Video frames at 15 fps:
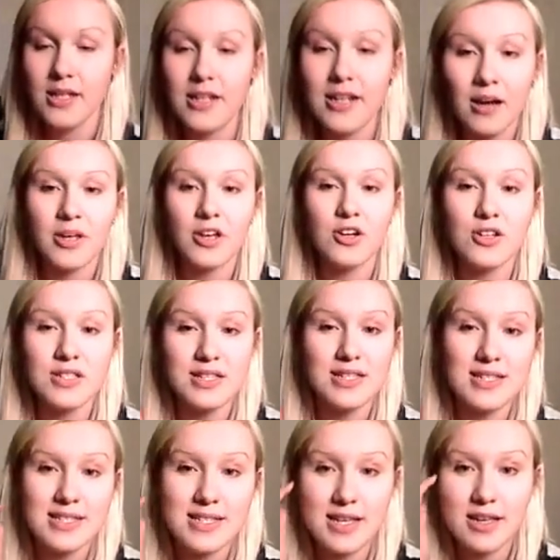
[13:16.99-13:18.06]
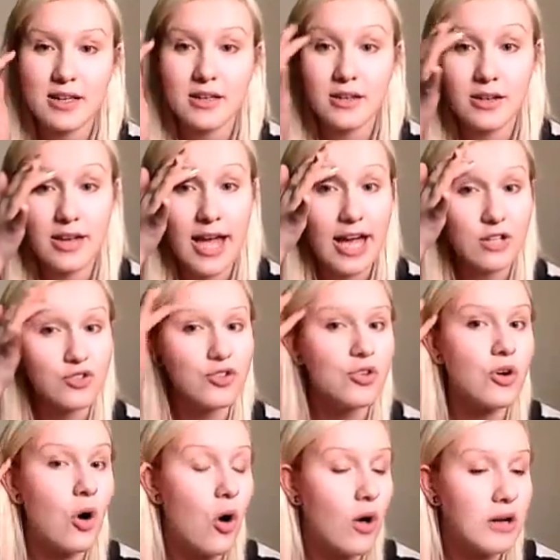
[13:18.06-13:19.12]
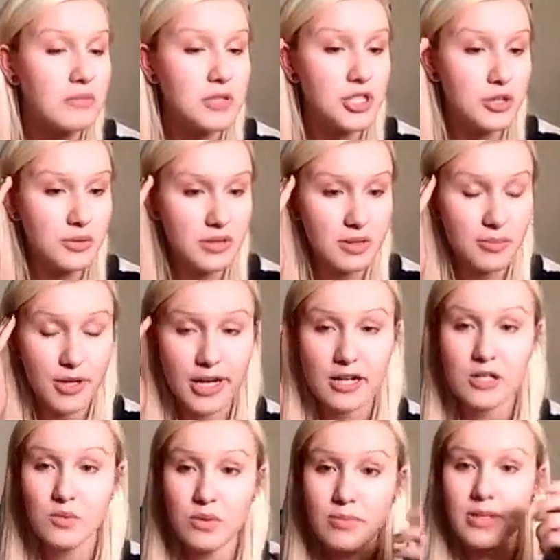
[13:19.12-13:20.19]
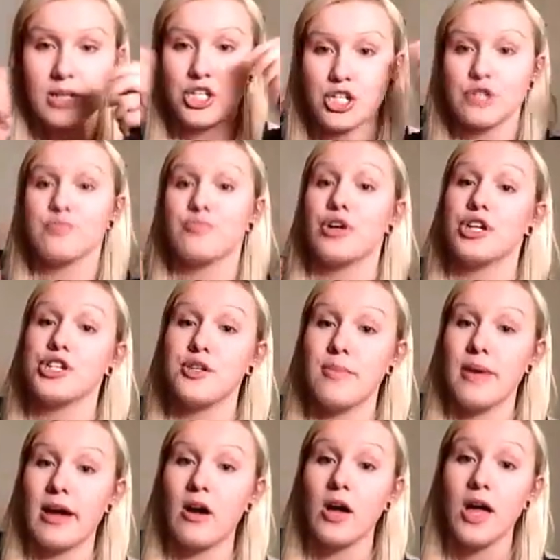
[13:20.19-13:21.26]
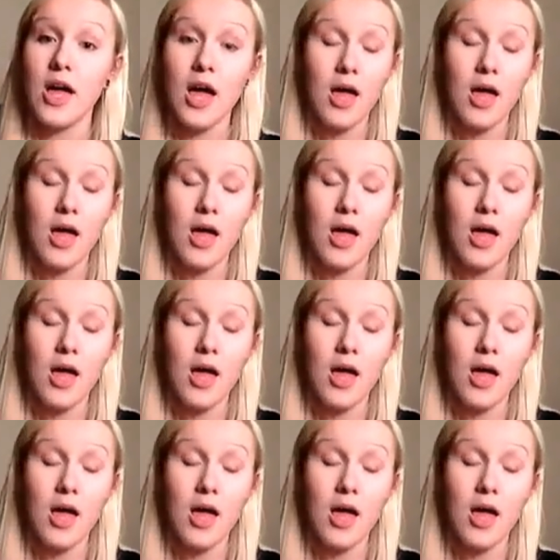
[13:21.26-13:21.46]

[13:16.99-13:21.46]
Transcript: Now because this is a natural, all I would do with the brows would be to just brush them out.